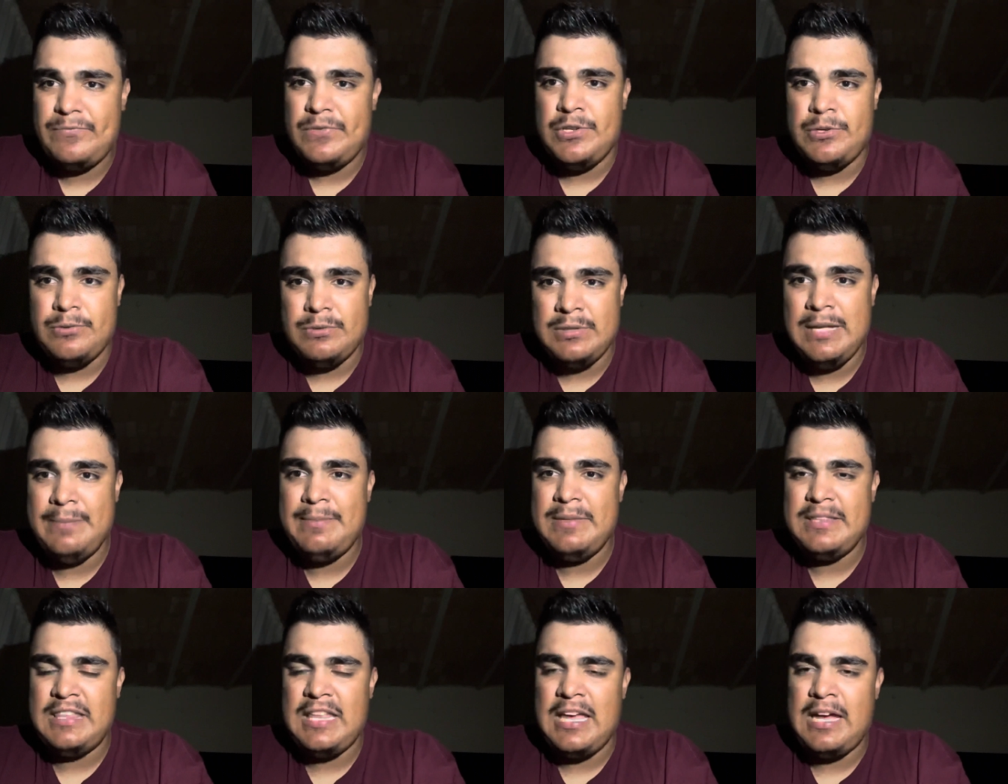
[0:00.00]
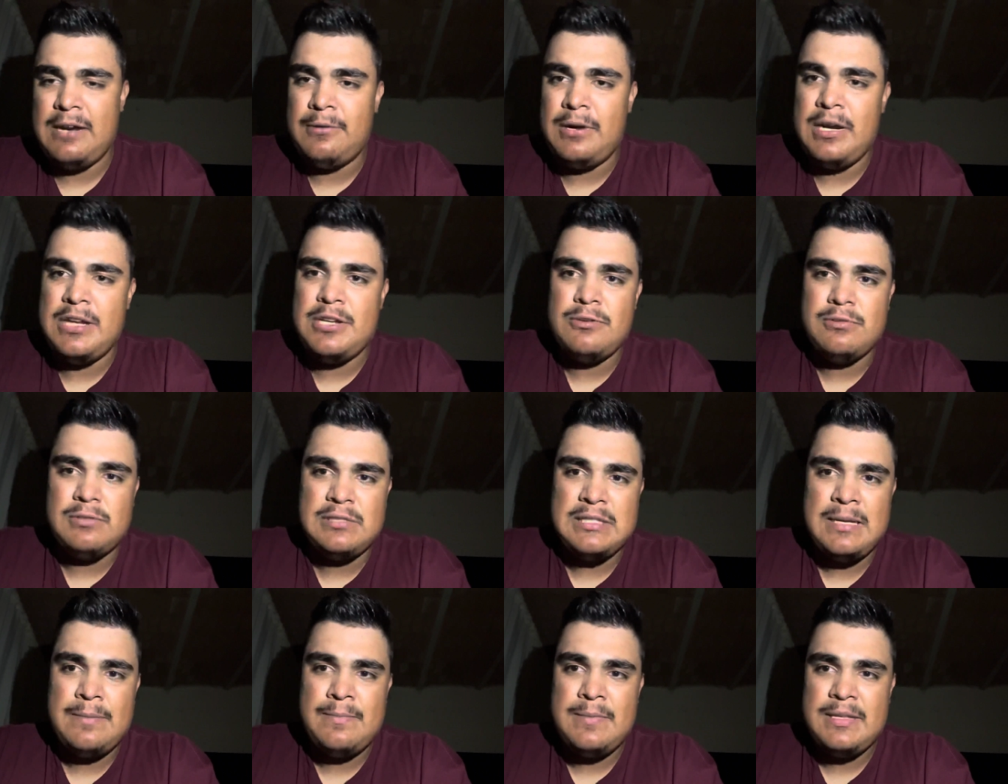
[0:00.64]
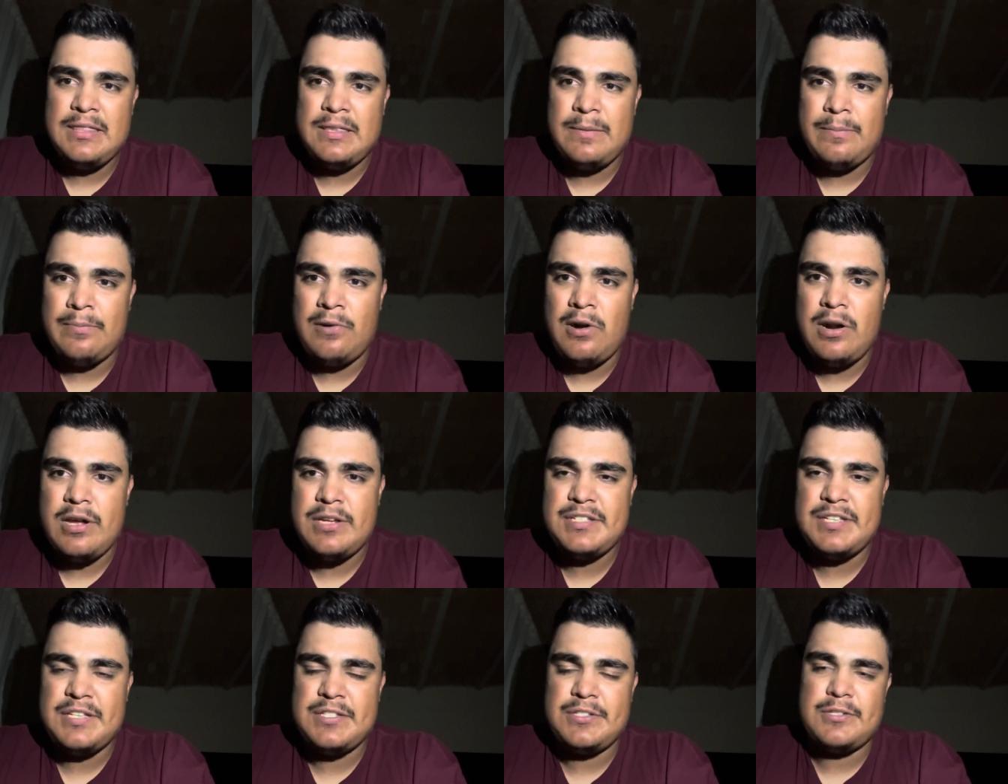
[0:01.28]
limit that, right? You limit the
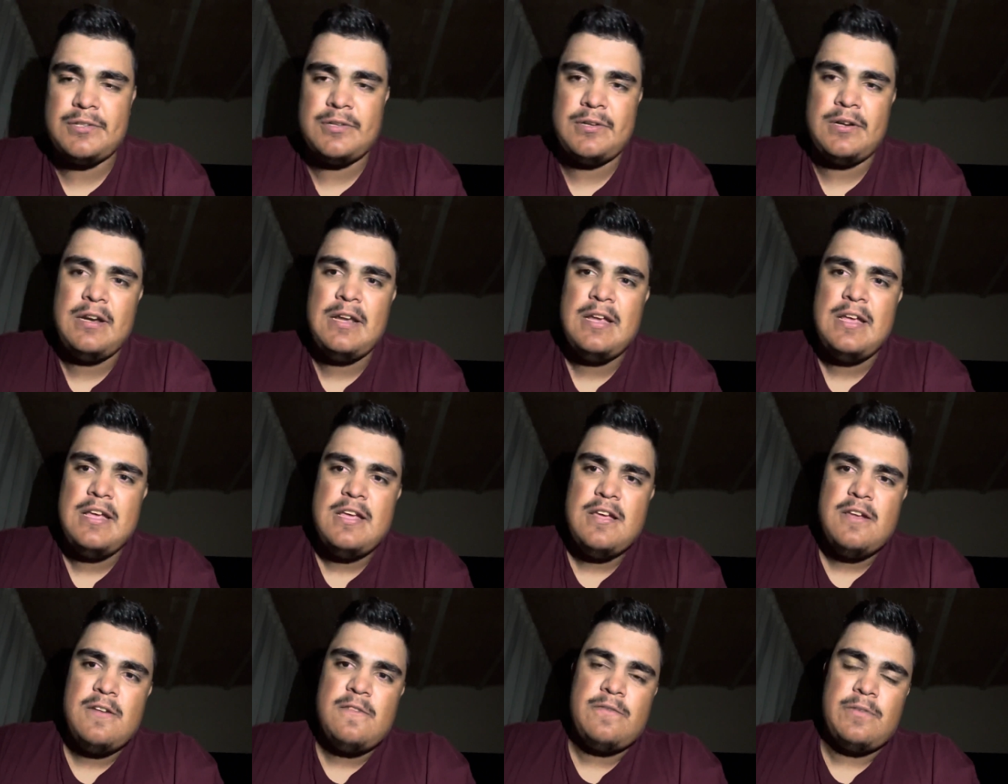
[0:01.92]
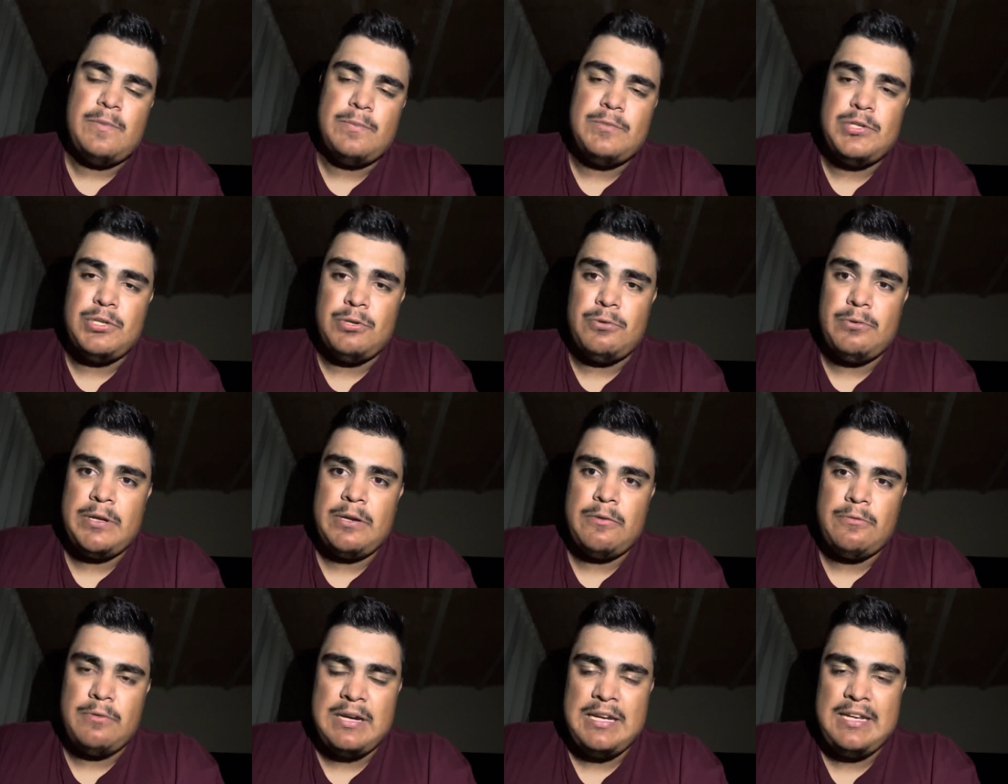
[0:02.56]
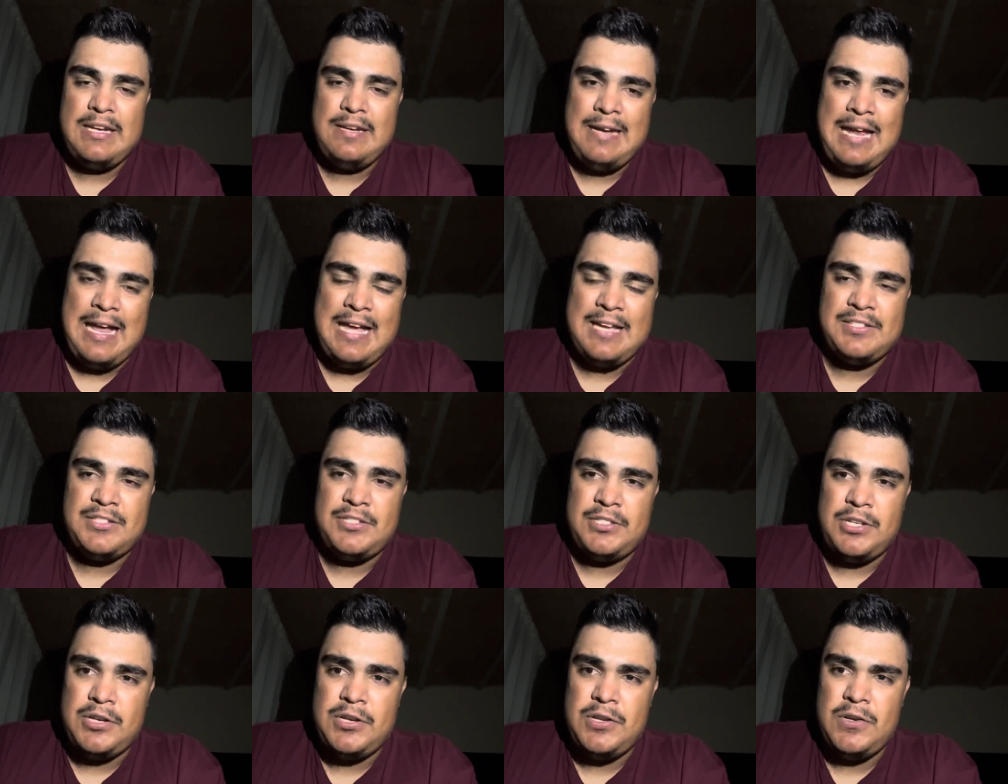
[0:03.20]
processor from doing what it has
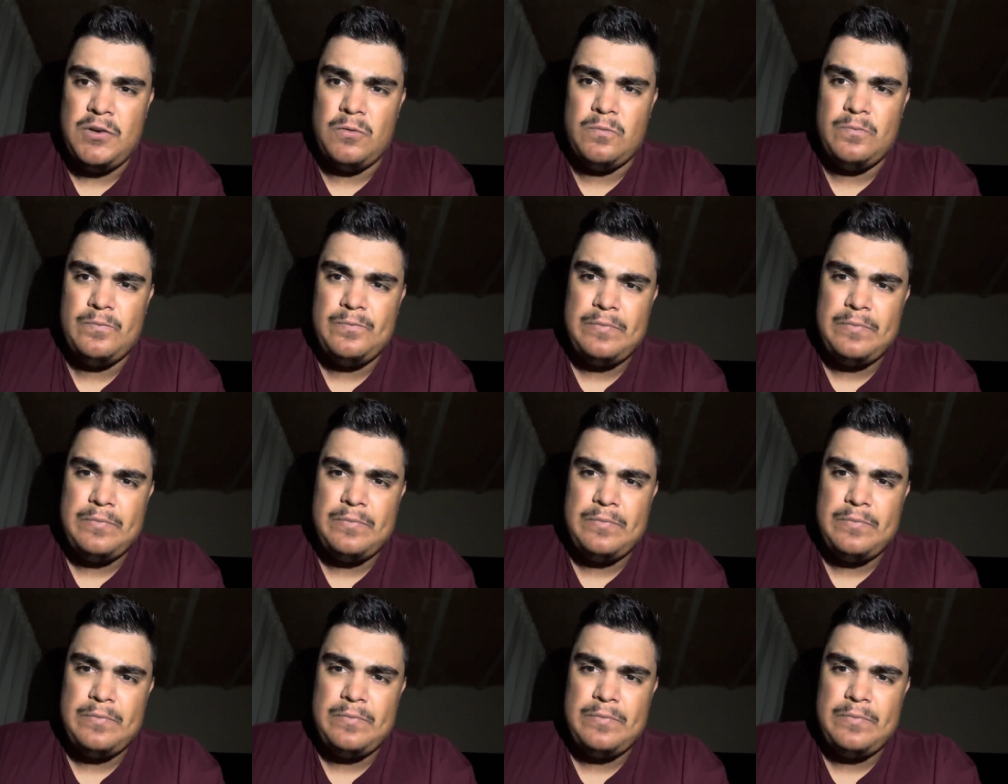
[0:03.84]
to do.